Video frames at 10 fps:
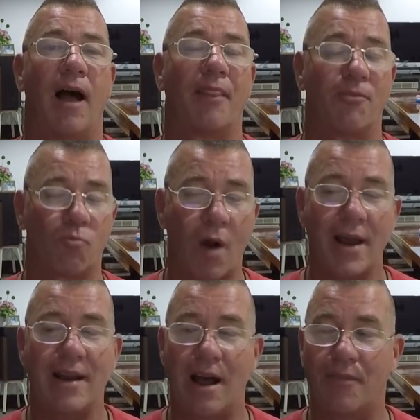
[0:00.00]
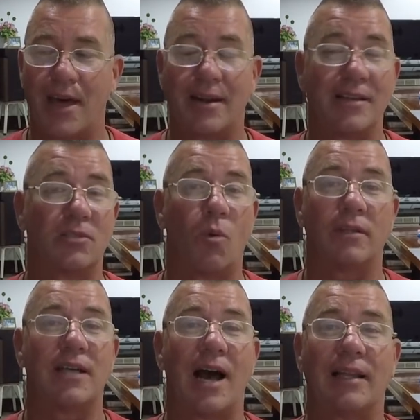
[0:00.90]
Right now, that is
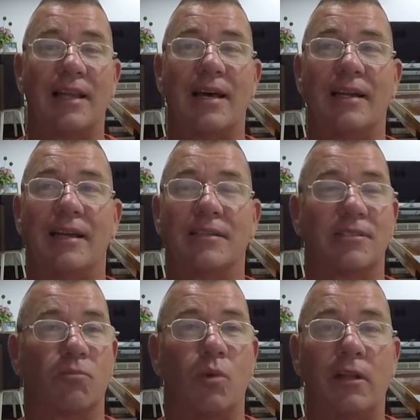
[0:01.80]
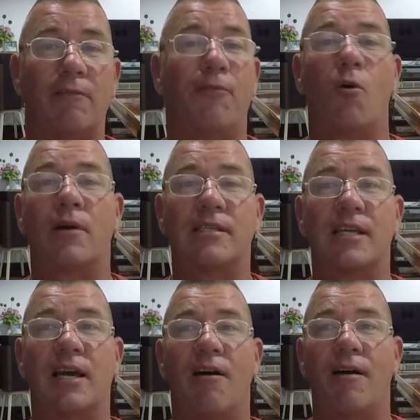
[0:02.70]
what Thailand is really
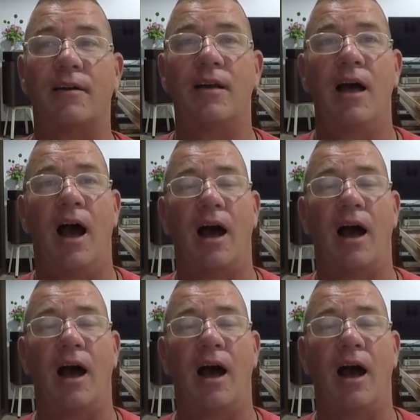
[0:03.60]
focusing on.